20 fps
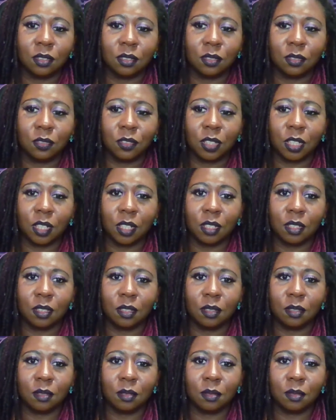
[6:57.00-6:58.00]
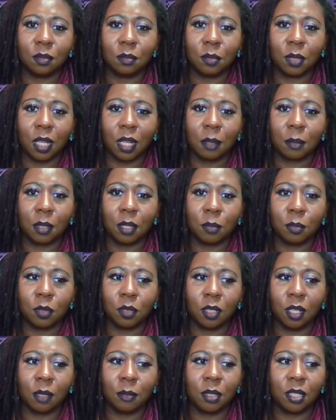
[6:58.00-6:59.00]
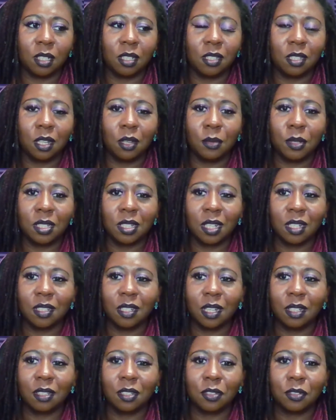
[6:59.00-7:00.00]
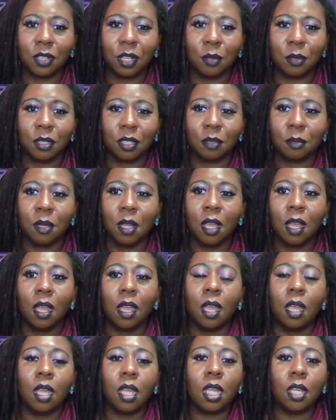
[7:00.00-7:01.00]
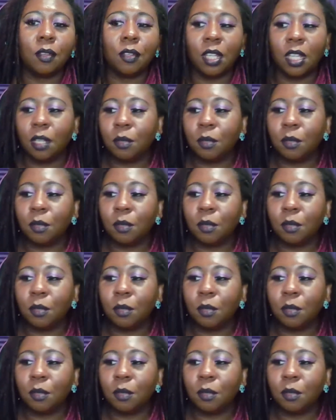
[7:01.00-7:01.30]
forget black people. I mean, he's always got Dr. Dre with him. If he